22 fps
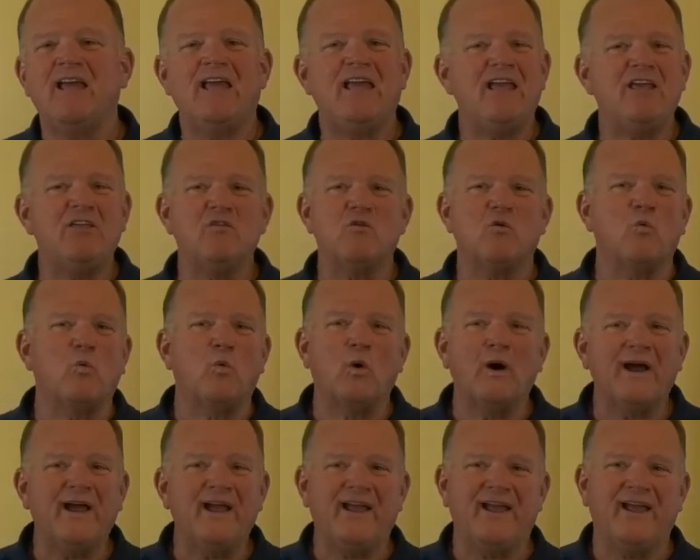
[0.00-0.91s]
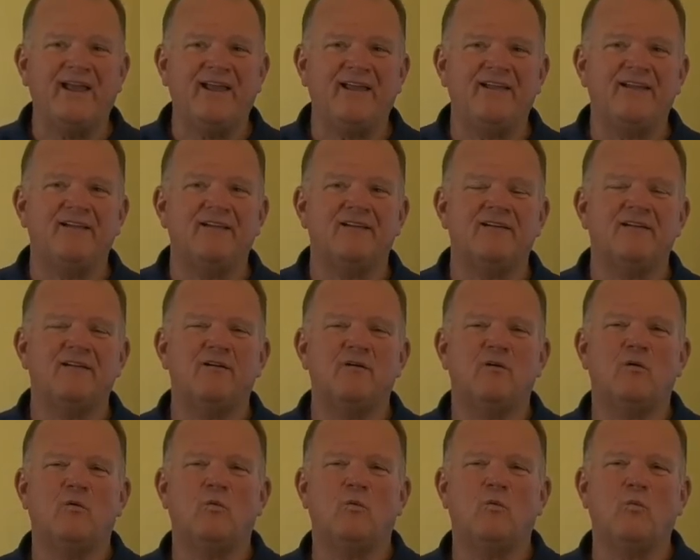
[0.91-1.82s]
Either way,
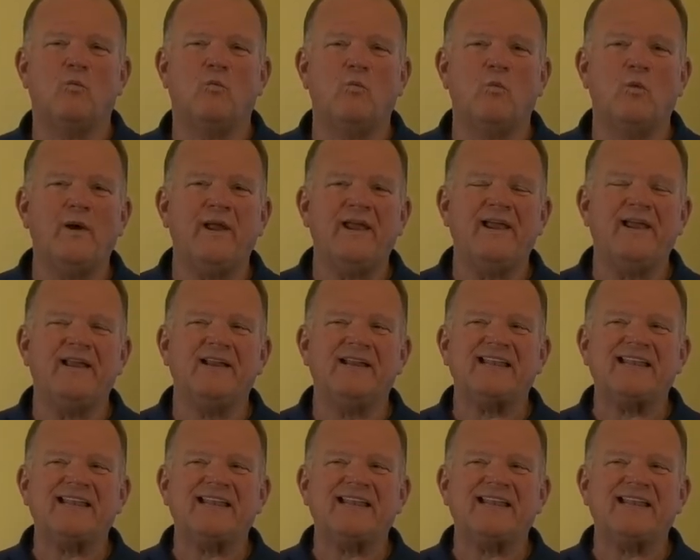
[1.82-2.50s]
we